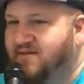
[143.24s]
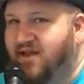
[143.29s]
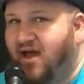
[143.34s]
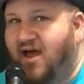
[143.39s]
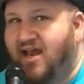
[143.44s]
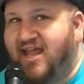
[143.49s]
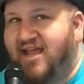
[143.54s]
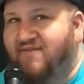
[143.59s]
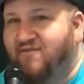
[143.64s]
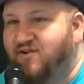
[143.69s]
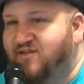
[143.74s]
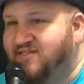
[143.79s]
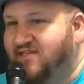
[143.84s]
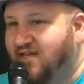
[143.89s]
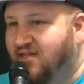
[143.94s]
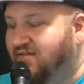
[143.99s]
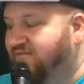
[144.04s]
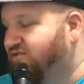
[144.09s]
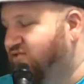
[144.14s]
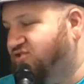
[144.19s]
Not every
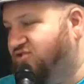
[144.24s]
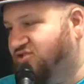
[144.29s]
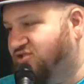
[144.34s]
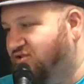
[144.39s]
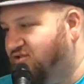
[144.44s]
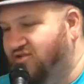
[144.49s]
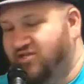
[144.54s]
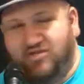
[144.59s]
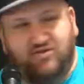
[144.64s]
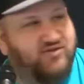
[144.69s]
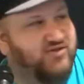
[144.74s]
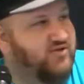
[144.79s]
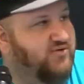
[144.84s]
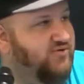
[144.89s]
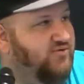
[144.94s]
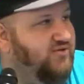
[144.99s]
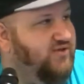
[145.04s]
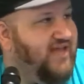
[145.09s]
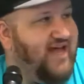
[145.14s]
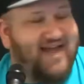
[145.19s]
television show that you
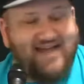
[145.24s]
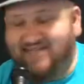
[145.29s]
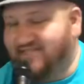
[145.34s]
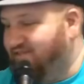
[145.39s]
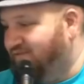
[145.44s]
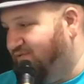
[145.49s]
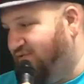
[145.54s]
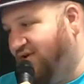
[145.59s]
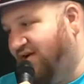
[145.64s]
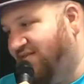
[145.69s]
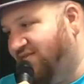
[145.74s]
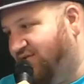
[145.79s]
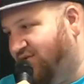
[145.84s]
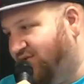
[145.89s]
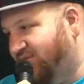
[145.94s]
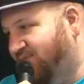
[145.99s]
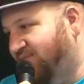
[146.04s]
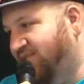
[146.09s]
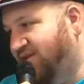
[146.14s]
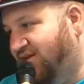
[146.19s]
do lasts forever.
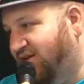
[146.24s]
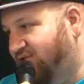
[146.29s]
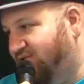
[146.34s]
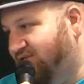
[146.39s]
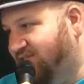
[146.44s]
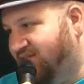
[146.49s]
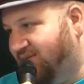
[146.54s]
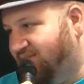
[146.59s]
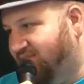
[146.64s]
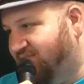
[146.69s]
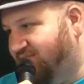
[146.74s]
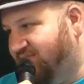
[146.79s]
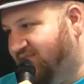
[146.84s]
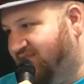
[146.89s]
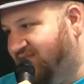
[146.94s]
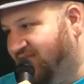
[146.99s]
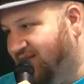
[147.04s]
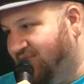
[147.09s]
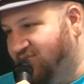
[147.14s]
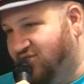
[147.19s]
You know,
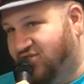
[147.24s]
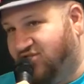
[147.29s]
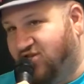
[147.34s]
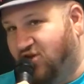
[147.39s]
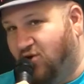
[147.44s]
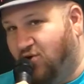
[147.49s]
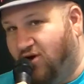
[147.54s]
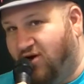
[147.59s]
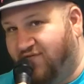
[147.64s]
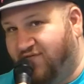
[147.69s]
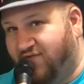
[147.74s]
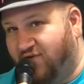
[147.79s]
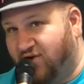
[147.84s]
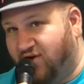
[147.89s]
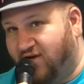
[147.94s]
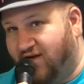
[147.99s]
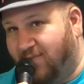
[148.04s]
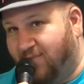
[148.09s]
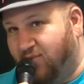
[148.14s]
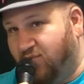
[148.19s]
some just go on
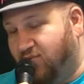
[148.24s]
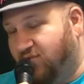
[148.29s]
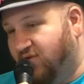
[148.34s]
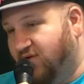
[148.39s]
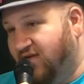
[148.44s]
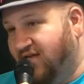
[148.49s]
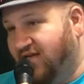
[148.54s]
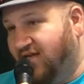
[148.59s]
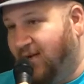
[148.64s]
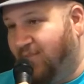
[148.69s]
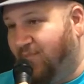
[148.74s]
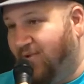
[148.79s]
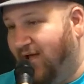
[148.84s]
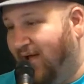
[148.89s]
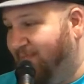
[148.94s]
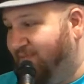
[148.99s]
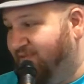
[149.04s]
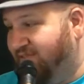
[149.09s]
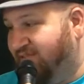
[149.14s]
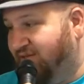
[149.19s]
for a couple
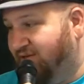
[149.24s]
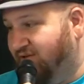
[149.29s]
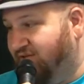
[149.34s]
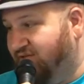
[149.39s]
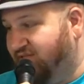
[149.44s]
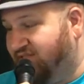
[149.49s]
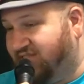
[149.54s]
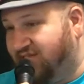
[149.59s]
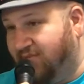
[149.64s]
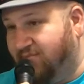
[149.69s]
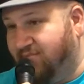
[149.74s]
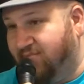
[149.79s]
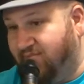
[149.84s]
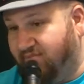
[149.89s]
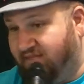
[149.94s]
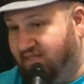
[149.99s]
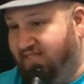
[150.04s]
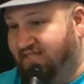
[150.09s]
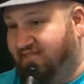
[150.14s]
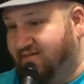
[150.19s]
episodes. Some
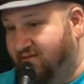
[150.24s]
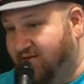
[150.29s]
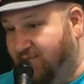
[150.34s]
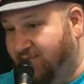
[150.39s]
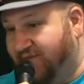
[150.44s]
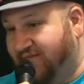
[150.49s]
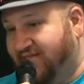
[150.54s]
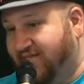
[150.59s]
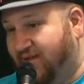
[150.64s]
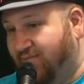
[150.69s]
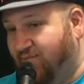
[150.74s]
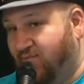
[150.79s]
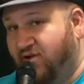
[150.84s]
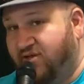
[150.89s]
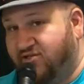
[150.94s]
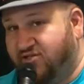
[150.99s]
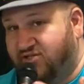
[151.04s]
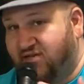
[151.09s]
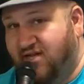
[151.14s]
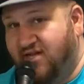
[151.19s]
Big Time
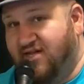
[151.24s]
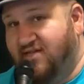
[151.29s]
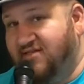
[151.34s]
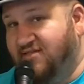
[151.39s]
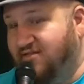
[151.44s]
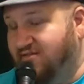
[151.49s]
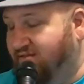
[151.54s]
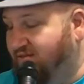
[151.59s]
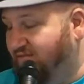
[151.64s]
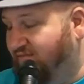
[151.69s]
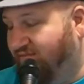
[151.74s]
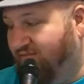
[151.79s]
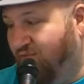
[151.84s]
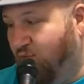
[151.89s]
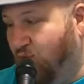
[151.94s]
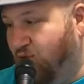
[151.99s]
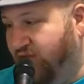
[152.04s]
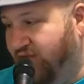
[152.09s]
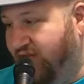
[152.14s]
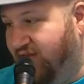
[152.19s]
Rush,
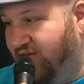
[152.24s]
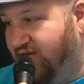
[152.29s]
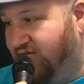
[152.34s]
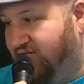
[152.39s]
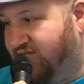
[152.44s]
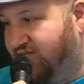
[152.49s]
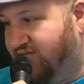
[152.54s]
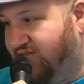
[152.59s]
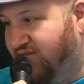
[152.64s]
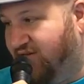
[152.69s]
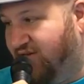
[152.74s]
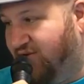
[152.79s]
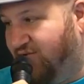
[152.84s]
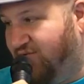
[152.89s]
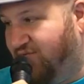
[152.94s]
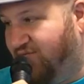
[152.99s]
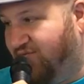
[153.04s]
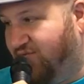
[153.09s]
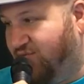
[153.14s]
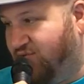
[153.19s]
4 years. You
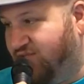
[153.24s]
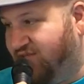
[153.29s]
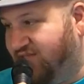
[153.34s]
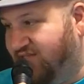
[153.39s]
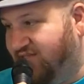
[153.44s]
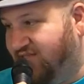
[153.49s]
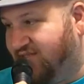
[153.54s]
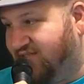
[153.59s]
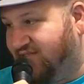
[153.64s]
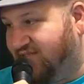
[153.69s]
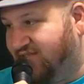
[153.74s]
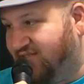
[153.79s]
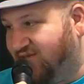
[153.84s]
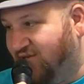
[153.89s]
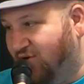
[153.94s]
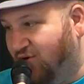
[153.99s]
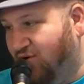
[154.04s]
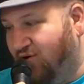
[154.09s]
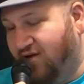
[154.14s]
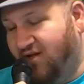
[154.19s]
know, 4 seasons.
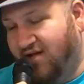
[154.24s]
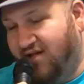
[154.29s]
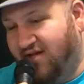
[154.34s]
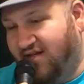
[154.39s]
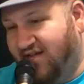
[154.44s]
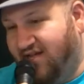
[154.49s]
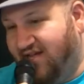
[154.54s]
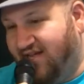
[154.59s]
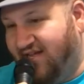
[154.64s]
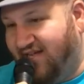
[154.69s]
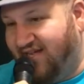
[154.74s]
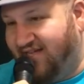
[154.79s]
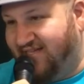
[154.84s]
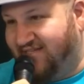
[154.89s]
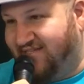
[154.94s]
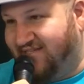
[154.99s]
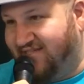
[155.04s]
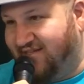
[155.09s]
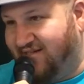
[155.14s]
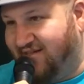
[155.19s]
So
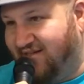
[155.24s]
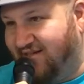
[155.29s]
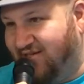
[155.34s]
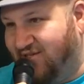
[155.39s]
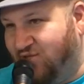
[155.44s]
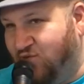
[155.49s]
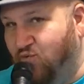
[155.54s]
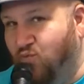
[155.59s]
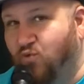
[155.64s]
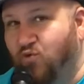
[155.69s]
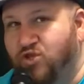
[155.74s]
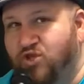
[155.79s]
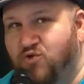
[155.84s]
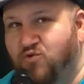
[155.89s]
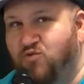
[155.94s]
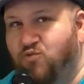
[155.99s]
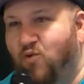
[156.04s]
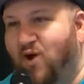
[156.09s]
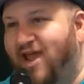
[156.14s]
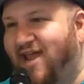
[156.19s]
it's
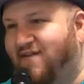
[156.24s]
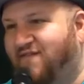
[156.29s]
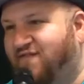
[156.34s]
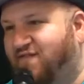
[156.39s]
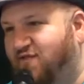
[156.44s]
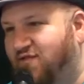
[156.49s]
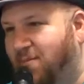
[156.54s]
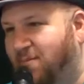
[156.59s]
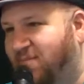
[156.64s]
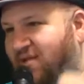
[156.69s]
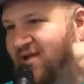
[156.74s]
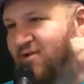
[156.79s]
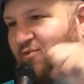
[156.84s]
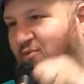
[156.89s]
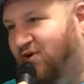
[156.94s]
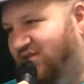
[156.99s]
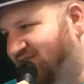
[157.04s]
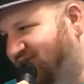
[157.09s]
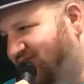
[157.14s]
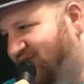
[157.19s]
you wait for the
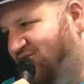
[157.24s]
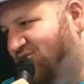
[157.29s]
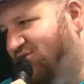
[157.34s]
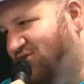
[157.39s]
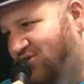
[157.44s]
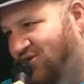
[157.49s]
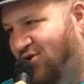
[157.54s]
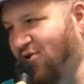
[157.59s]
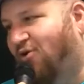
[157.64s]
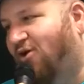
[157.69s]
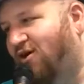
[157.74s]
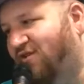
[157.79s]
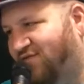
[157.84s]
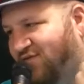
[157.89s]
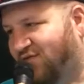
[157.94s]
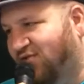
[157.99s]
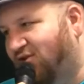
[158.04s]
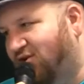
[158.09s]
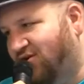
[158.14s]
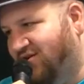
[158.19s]
big ones that you can go on
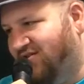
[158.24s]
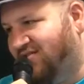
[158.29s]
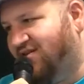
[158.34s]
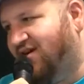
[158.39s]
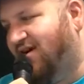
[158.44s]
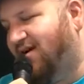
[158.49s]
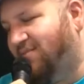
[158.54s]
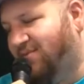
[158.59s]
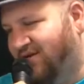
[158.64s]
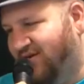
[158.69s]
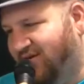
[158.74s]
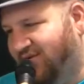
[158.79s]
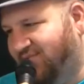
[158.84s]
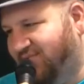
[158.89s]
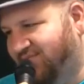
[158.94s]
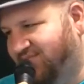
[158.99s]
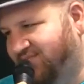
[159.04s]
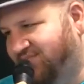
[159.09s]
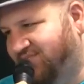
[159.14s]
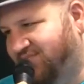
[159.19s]
for a long time. You know.